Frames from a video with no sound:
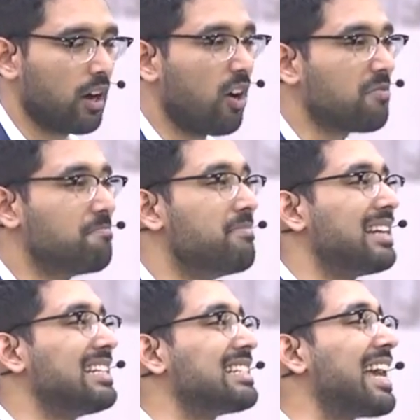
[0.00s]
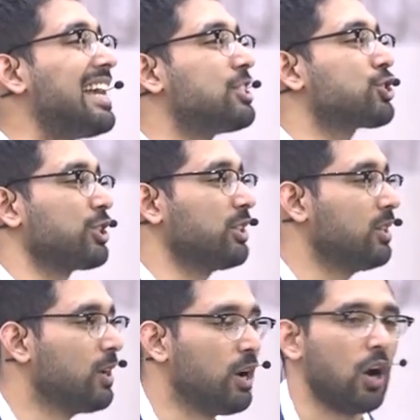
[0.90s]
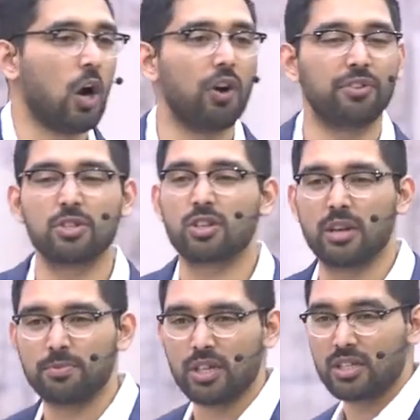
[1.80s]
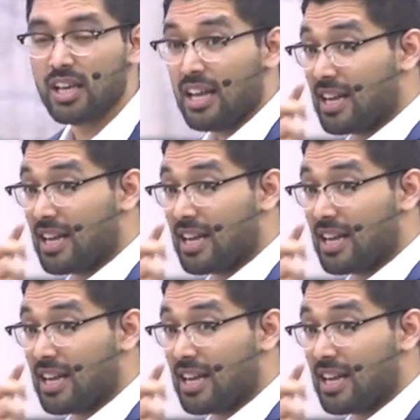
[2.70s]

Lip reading: or meditation of the scriptures.